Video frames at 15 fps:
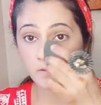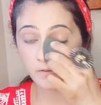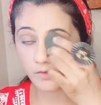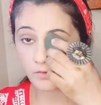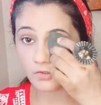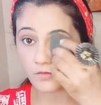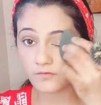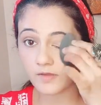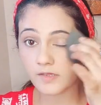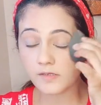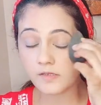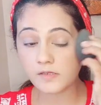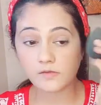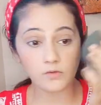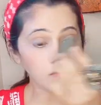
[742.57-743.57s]
So your
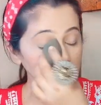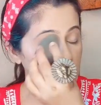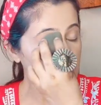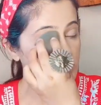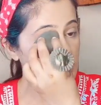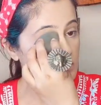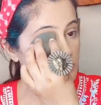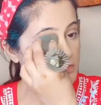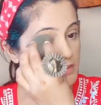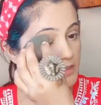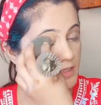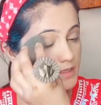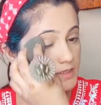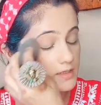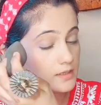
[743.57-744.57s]
face is not going to look
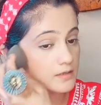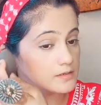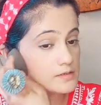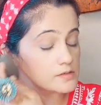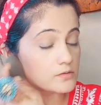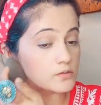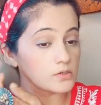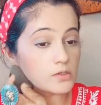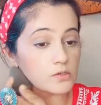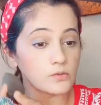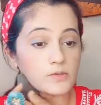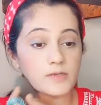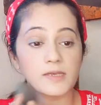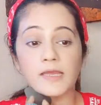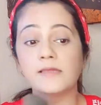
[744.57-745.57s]
cakey, it's going to
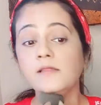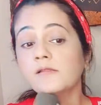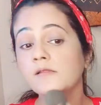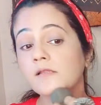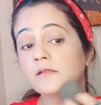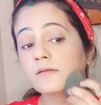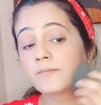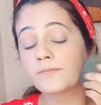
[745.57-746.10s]
look nice